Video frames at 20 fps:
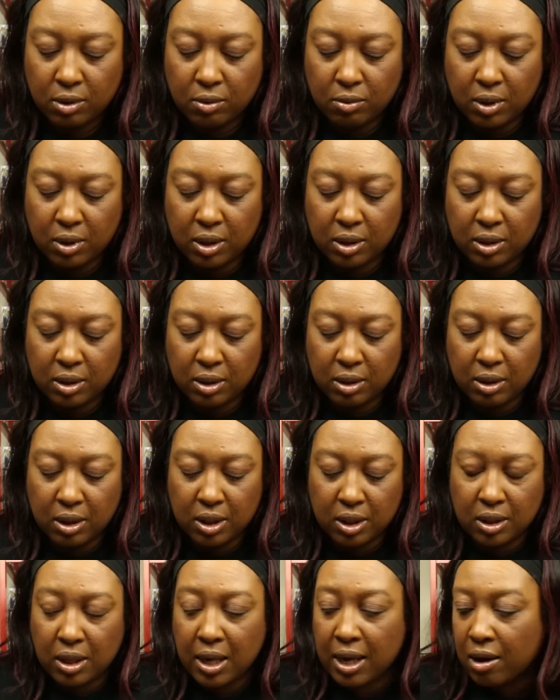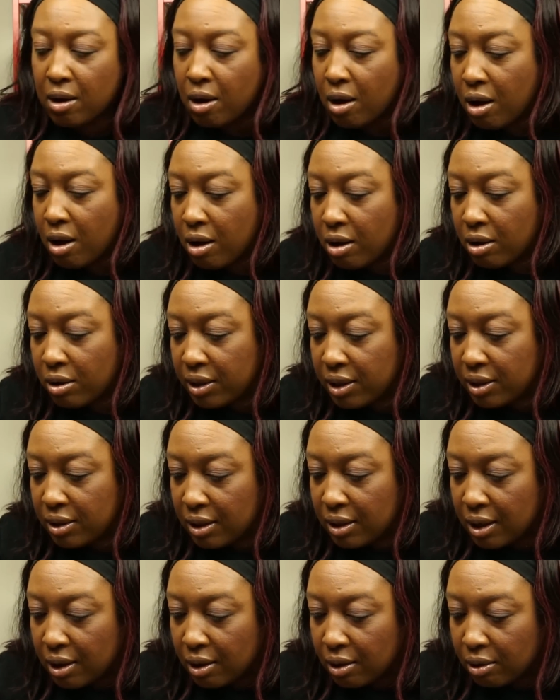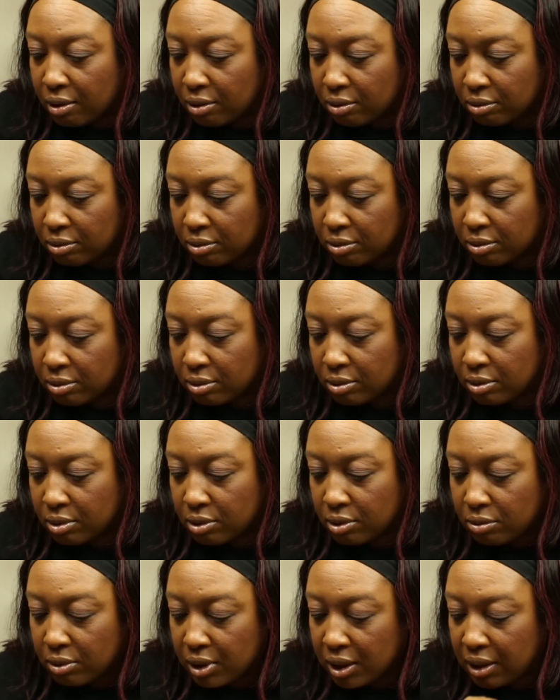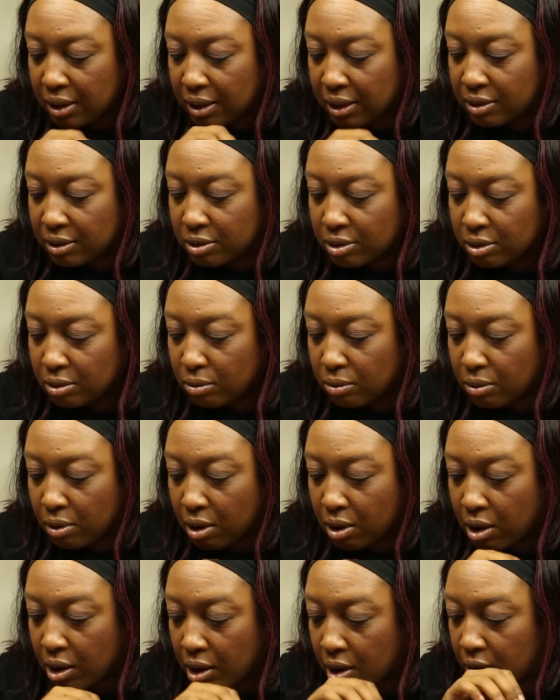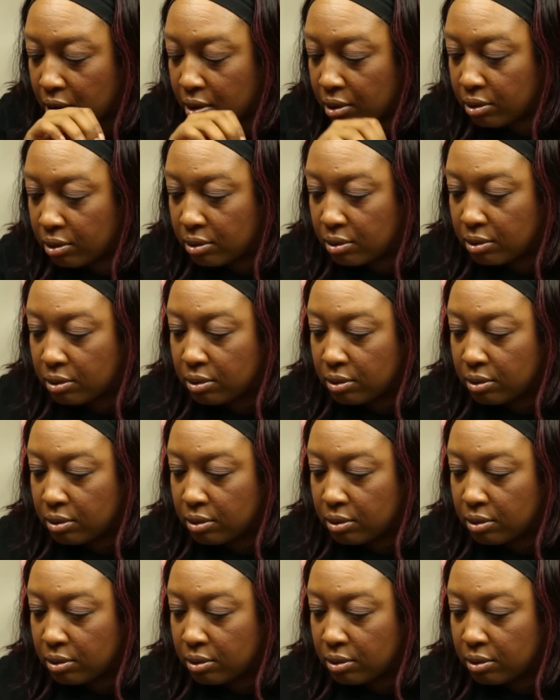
What is it? It's like all in there. What did I do wrong?